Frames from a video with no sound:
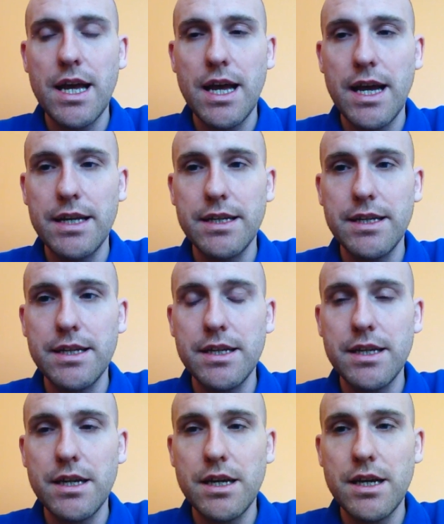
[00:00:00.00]
And
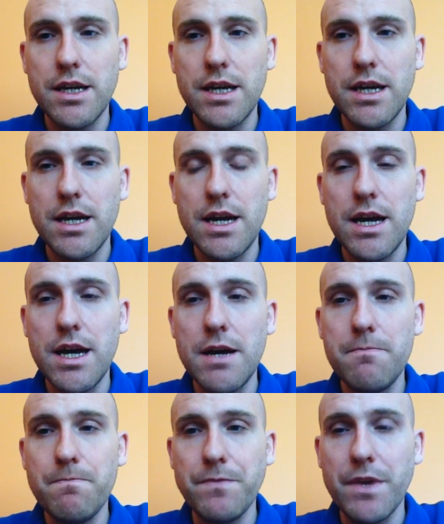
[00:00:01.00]

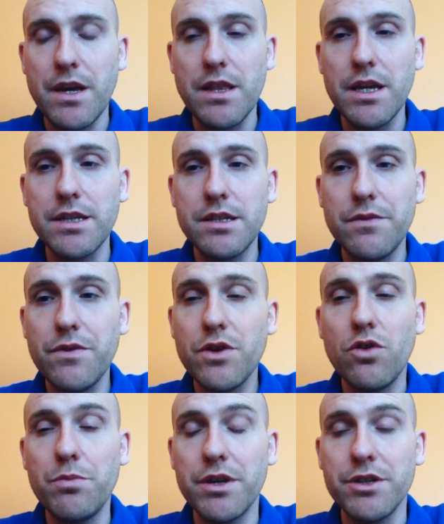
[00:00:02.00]
I think it's
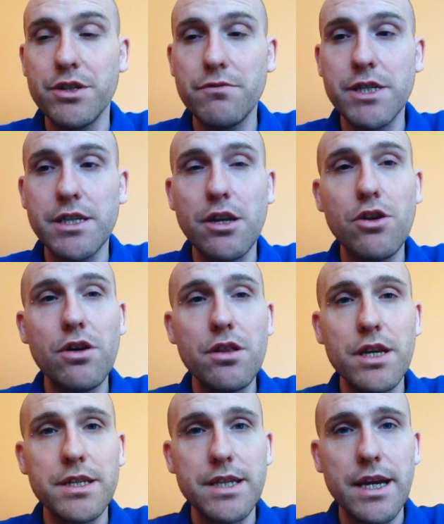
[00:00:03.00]
difficult because you're reading a lot of
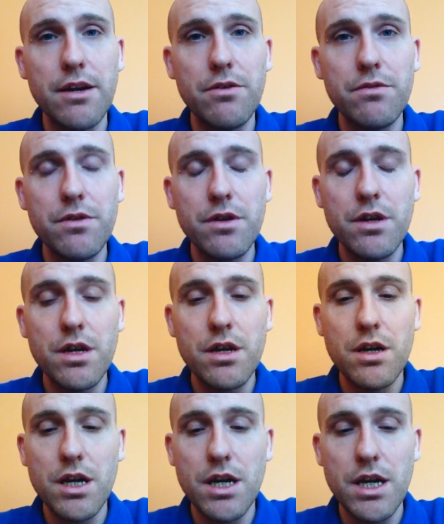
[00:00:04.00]
things now,
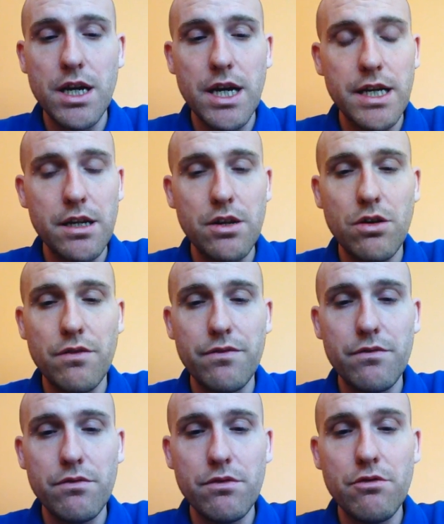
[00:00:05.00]
and a lot of
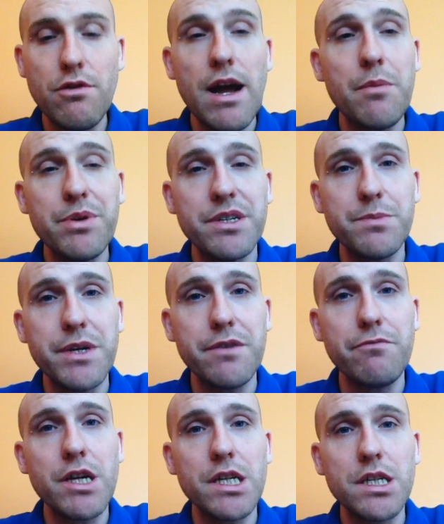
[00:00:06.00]
crap is
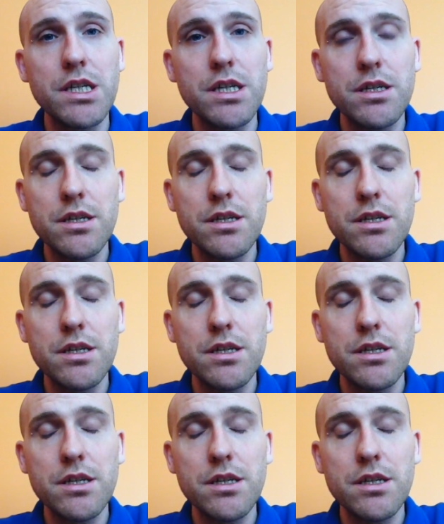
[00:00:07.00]
being written,